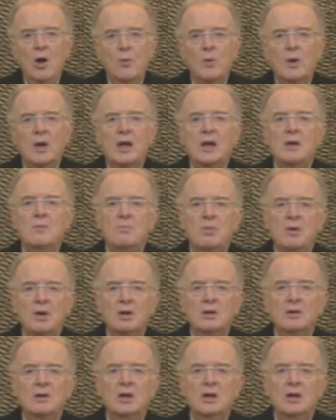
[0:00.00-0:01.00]
we can
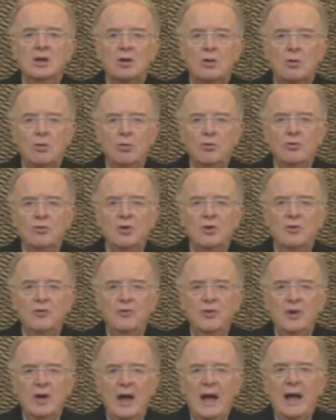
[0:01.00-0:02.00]
build
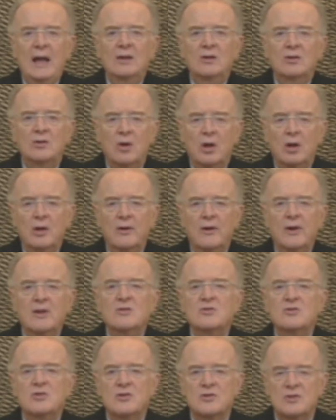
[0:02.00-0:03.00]
inclusive and
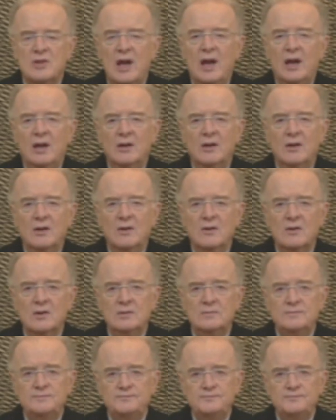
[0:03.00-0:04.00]
tolerant societies.